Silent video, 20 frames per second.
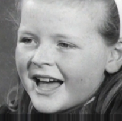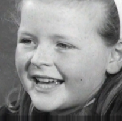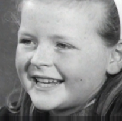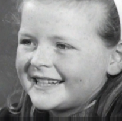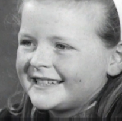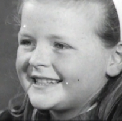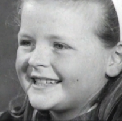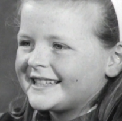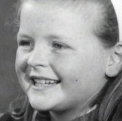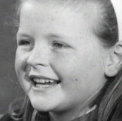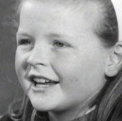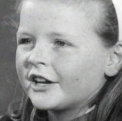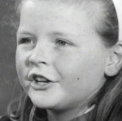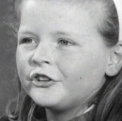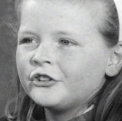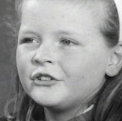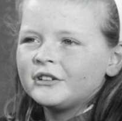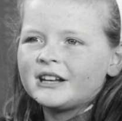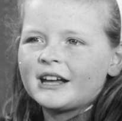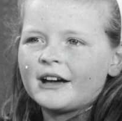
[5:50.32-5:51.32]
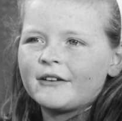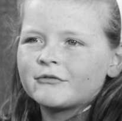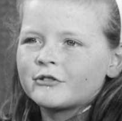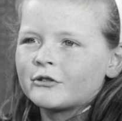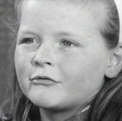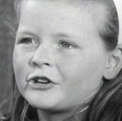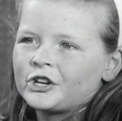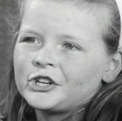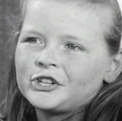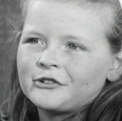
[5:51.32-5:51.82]
a singer, you'd have
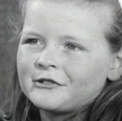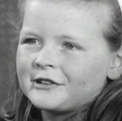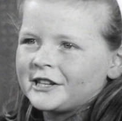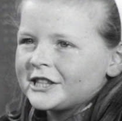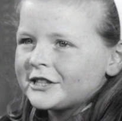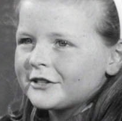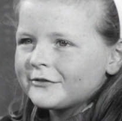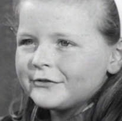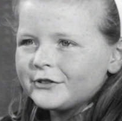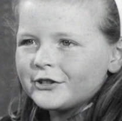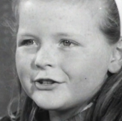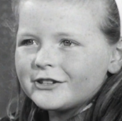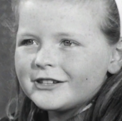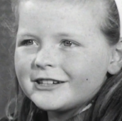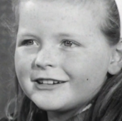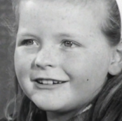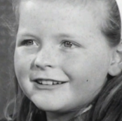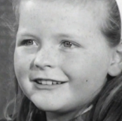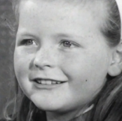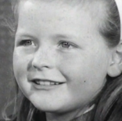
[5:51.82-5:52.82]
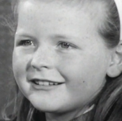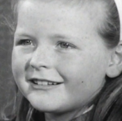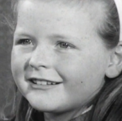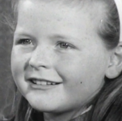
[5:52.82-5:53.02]
to rush your interviews now.